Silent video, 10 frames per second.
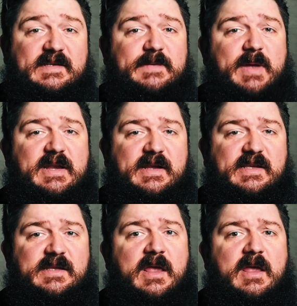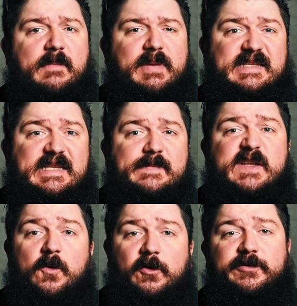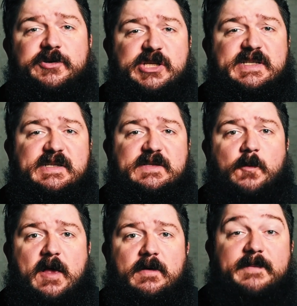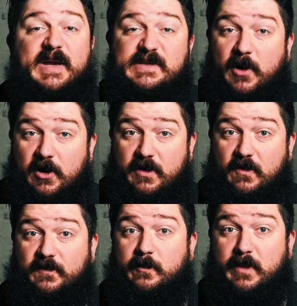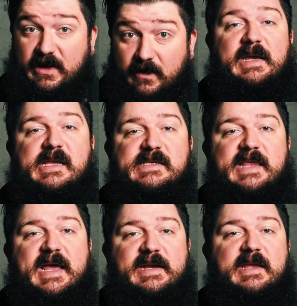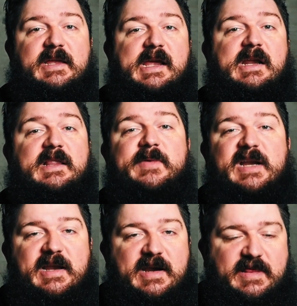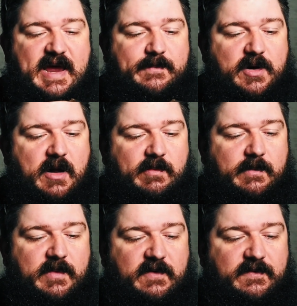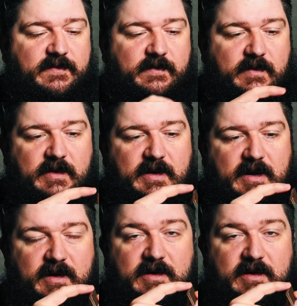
cement does, but it seems to hold just as well. The best part though for me is that it eliminated that problem of the